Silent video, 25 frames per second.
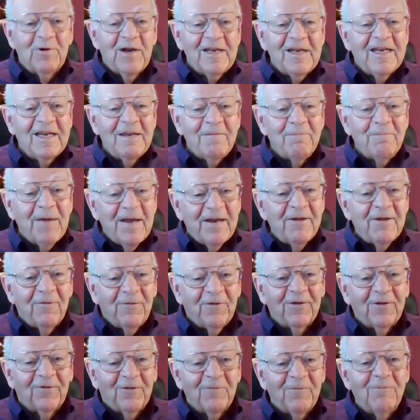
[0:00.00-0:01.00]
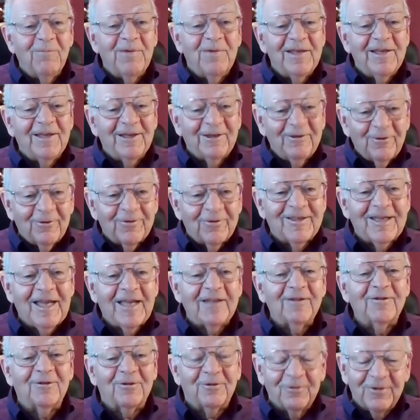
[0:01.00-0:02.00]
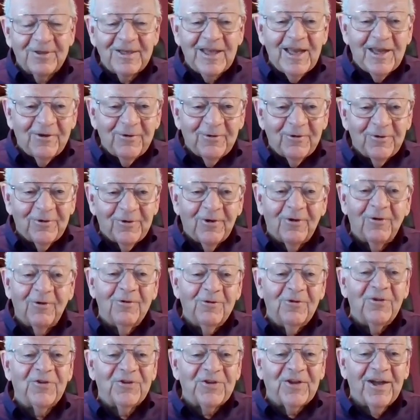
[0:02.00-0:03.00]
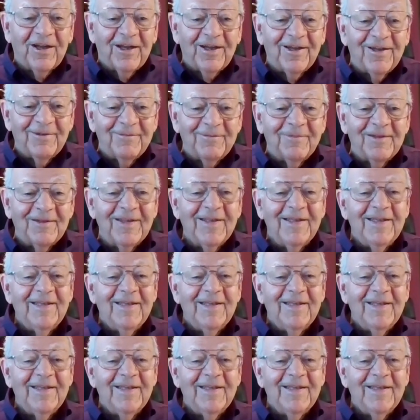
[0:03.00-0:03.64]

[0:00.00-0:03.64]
greatly benefit from being looked at together all the time.